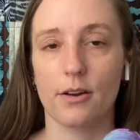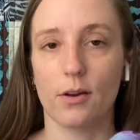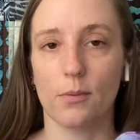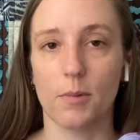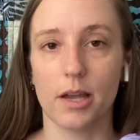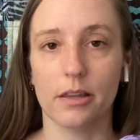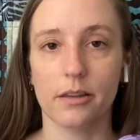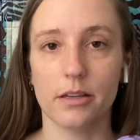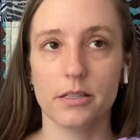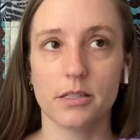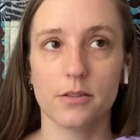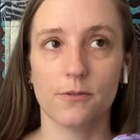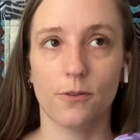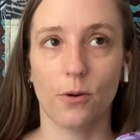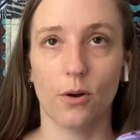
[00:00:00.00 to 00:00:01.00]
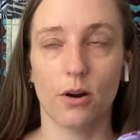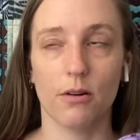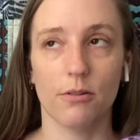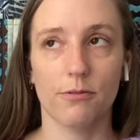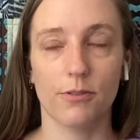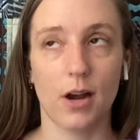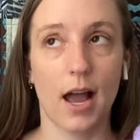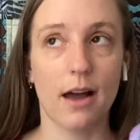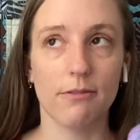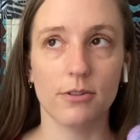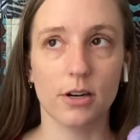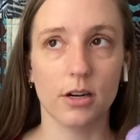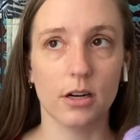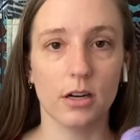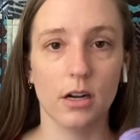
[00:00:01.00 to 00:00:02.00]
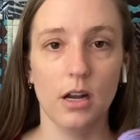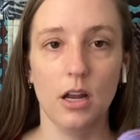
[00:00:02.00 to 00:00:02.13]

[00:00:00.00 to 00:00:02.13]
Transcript: on my list for forever.